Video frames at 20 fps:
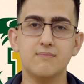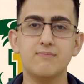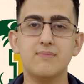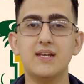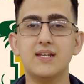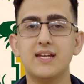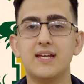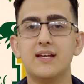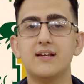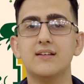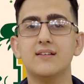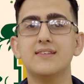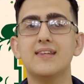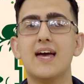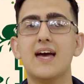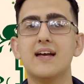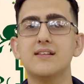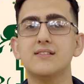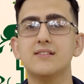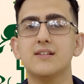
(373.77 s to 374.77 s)
meaning
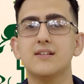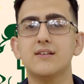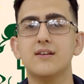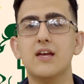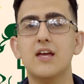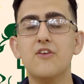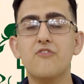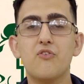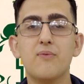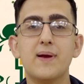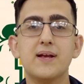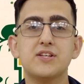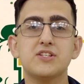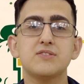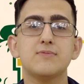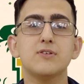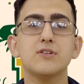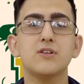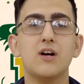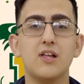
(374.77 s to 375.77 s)
that
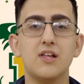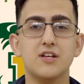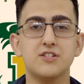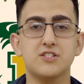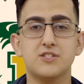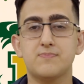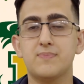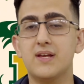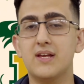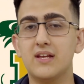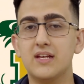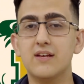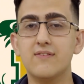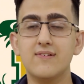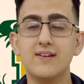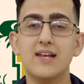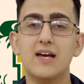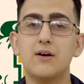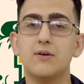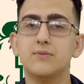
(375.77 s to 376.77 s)
information about college is being
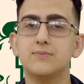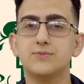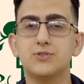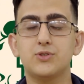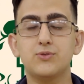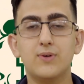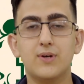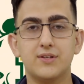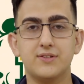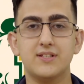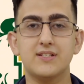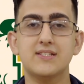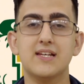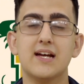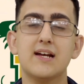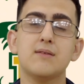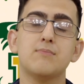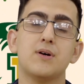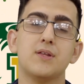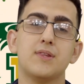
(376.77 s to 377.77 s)
given out throughout the
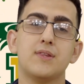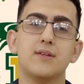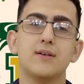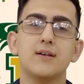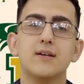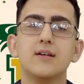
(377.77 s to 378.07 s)
entire month.